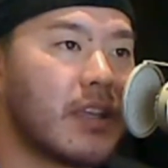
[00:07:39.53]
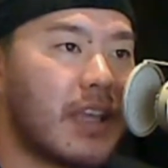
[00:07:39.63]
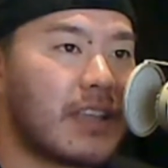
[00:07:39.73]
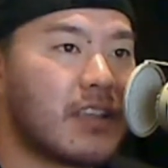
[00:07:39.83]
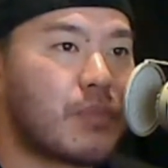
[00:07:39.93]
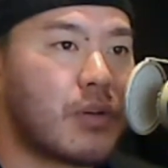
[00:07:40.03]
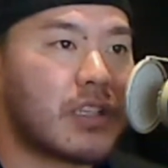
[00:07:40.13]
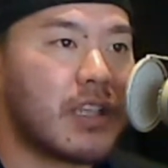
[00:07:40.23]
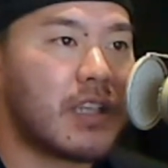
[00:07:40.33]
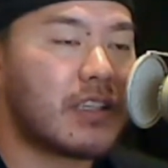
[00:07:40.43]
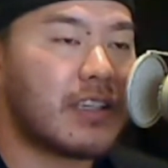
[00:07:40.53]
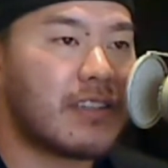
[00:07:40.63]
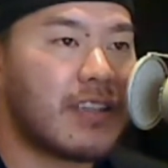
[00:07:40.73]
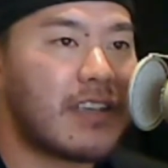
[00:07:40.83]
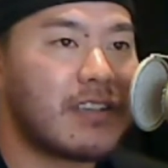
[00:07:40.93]
and like this person
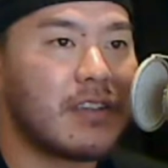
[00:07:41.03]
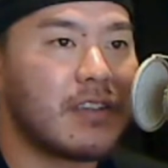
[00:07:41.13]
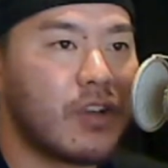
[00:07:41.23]
that takes it,